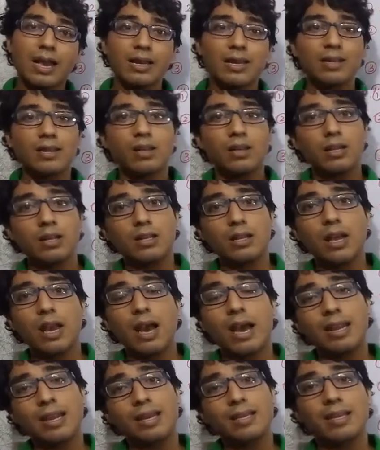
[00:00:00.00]
and in
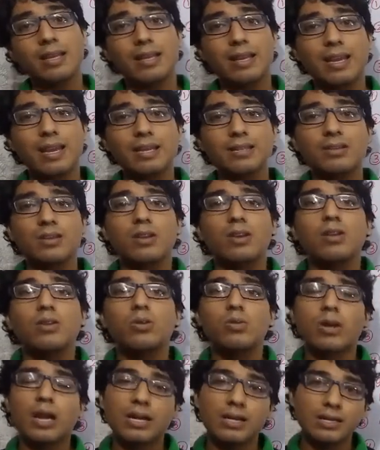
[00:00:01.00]
another case
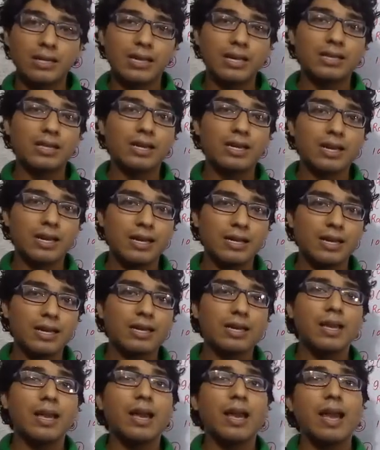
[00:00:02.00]
you can take the
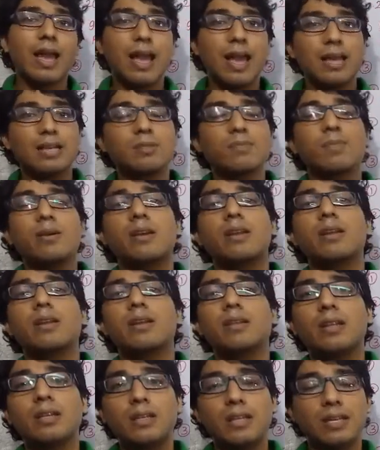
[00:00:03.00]
credit as per
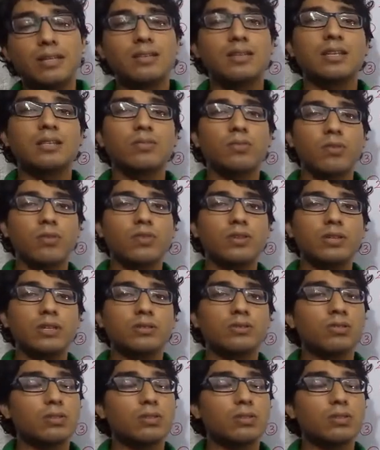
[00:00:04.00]
the TCS provision.